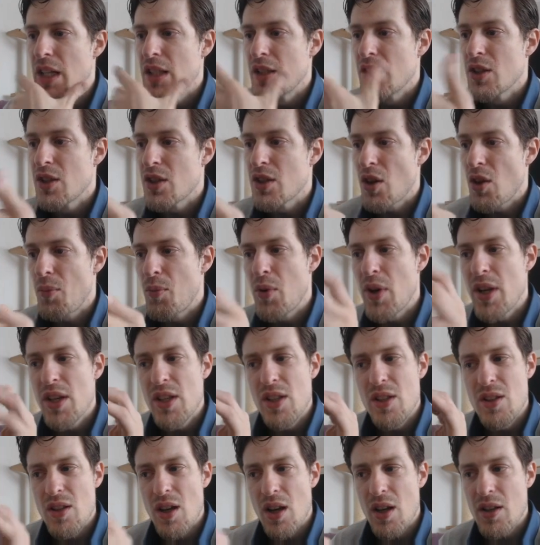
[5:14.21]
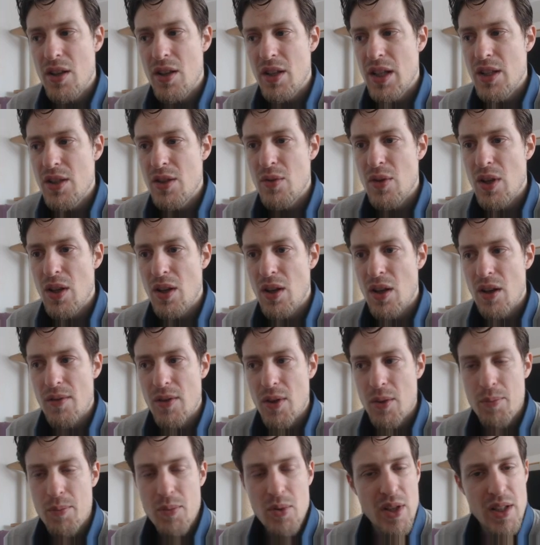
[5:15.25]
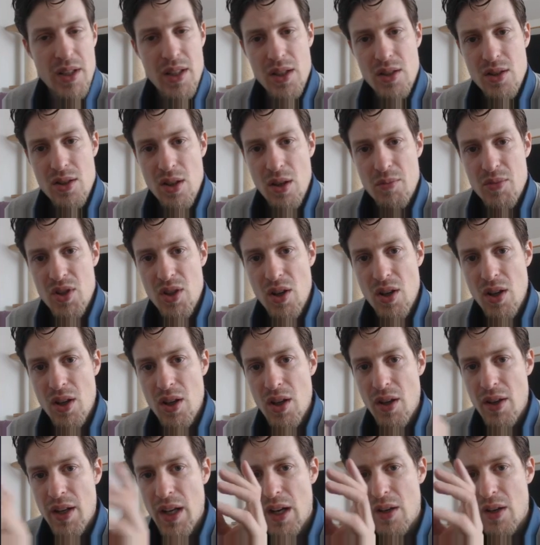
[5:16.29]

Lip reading: You got Operate. You're not gonna do a lot of operating jobs early on.